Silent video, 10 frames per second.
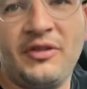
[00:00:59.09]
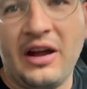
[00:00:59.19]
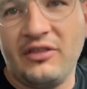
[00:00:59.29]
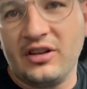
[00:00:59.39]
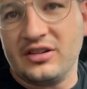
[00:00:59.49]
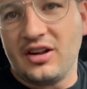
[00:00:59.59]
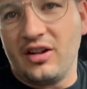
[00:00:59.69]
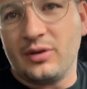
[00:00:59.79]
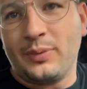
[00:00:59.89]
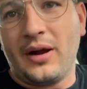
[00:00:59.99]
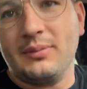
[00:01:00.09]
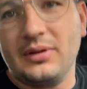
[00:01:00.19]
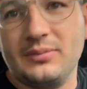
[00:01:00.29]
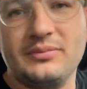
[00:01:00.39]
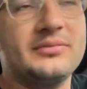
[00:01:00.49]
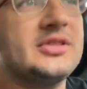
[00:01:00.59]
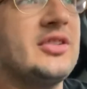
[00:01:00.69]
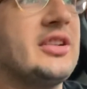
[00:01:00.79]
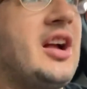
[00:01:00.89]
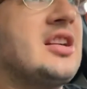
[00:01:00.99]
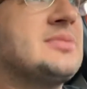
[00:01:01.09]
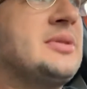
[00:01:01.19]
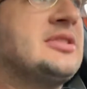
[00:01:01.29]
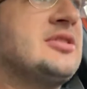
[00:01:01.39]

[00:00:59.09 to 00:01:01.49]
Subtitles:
$500 problem. So it cost me